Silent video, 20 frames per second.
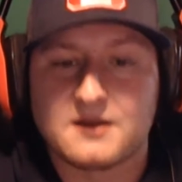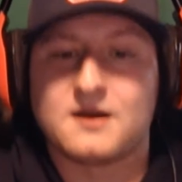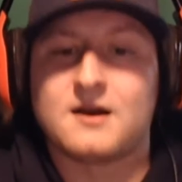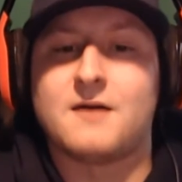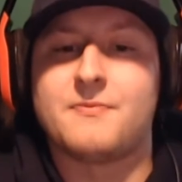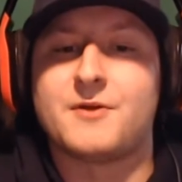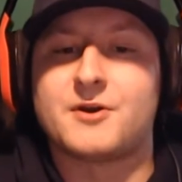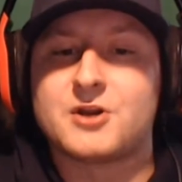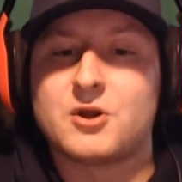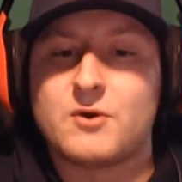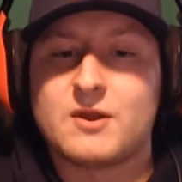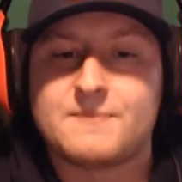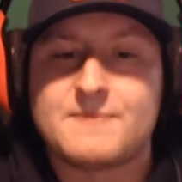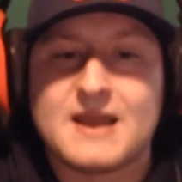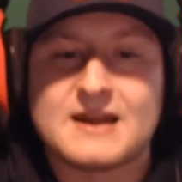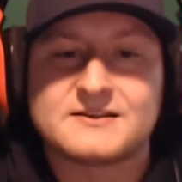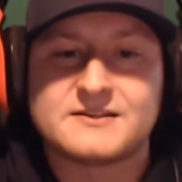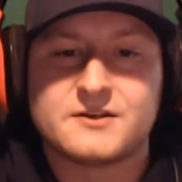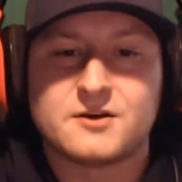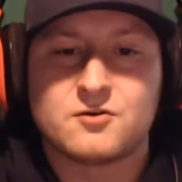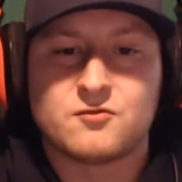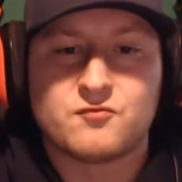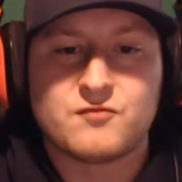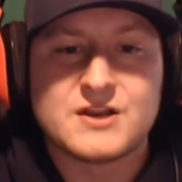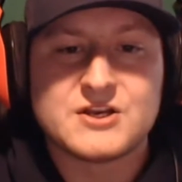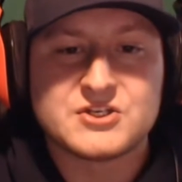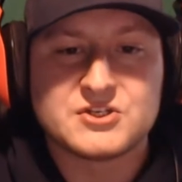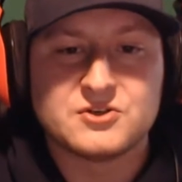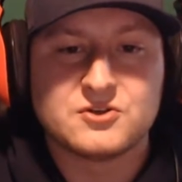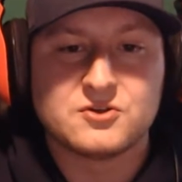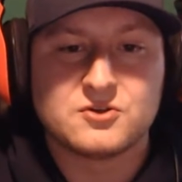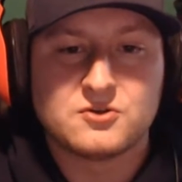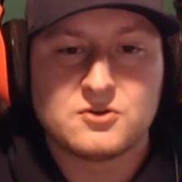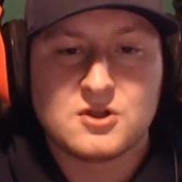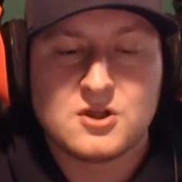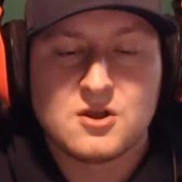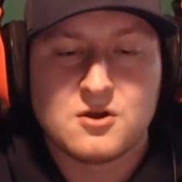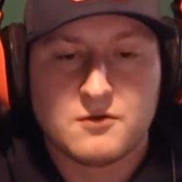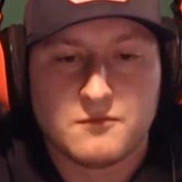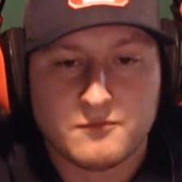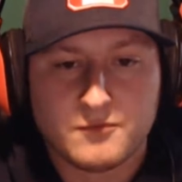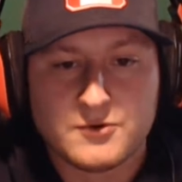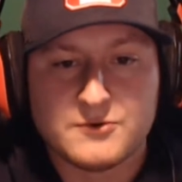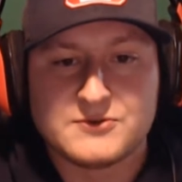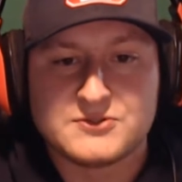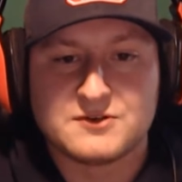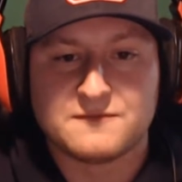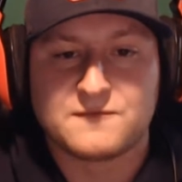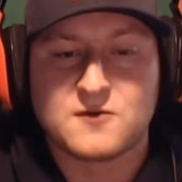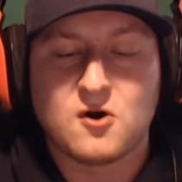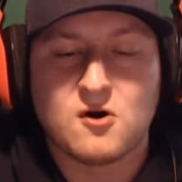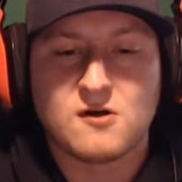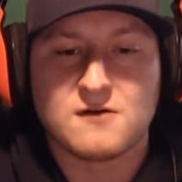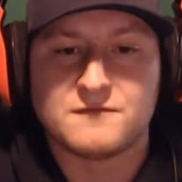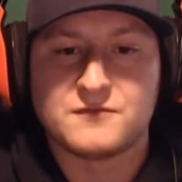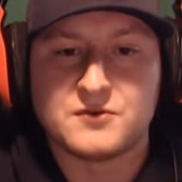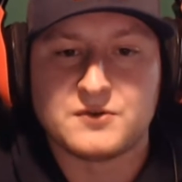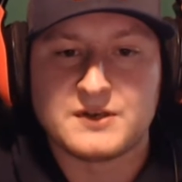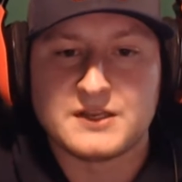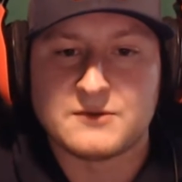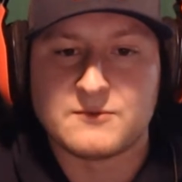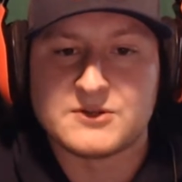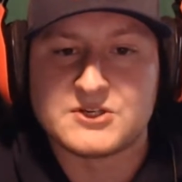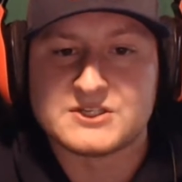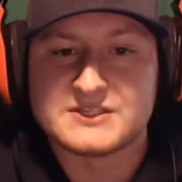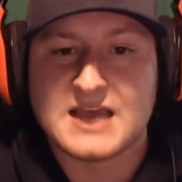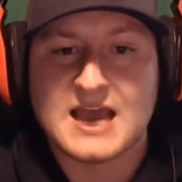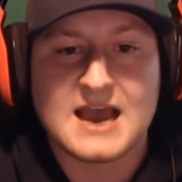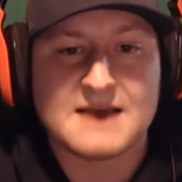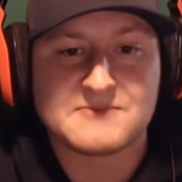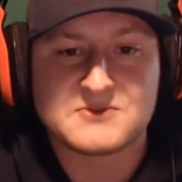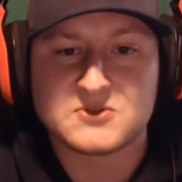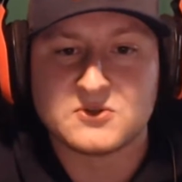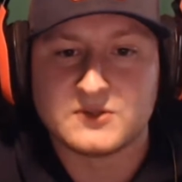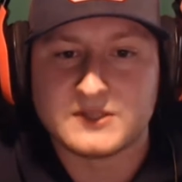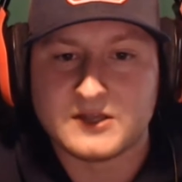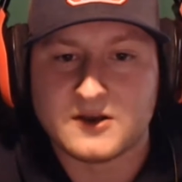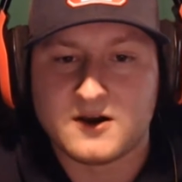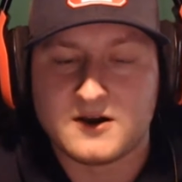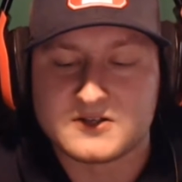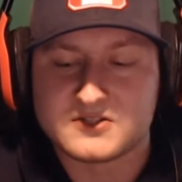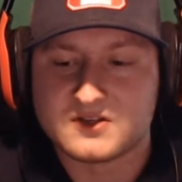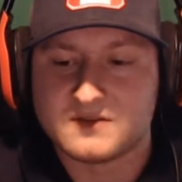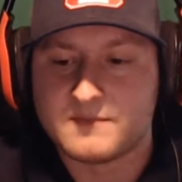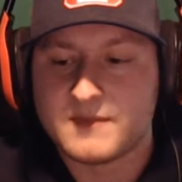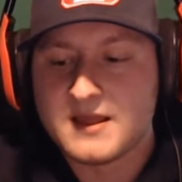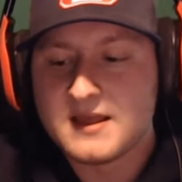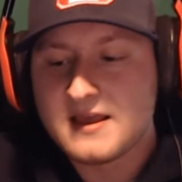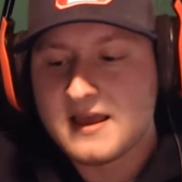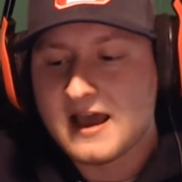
Um, they're going back to their original roots of Call of Duty, which is absolutely awesome.